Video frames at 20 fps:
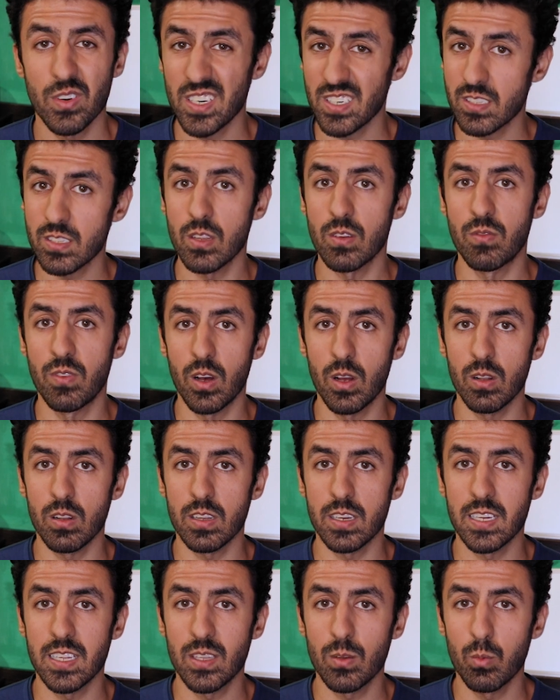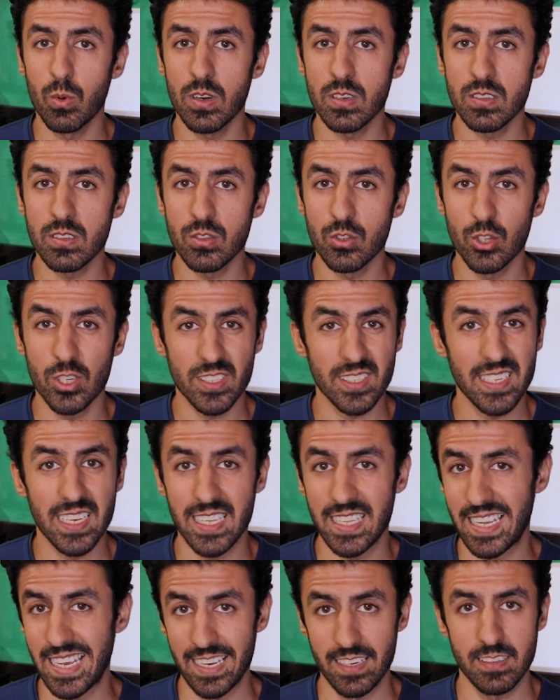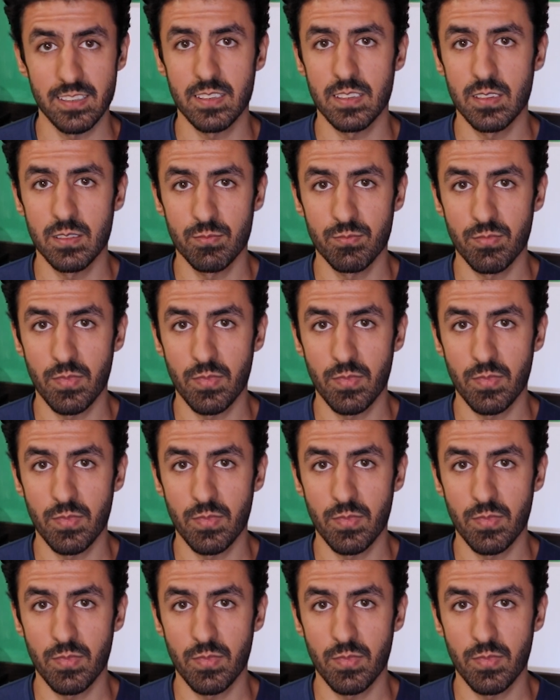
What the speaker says: First of all, it was just a test.